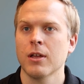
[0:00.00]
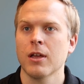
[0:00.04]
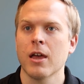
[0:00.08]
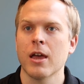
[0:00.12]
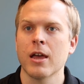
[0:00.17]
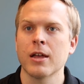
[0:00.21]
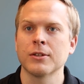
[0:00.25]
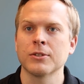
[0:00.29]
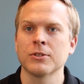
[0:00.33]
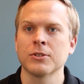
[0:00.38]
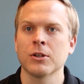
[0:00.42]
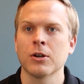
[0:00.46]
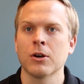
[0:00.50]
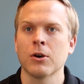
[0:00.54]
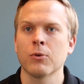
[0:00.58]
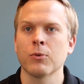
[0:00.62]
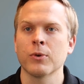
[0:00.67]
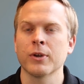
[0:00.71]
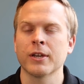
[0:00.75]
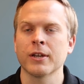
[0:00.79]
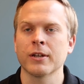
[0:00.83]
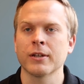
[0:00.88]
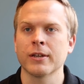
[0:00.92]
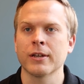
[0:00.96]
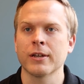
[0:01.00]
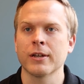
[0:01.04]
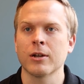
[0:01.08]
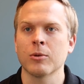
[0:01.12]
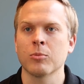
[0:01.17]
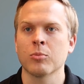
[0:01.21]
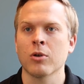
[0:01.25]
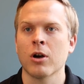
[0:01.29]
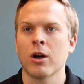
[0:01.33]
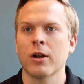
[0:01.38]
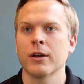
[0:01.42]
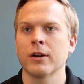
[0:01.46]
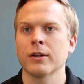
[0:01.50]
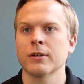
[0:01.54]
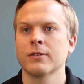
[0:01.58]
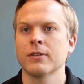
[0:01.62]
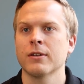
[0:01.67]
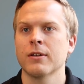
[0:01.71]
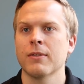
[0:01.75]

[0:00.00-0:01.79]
And so we can get a product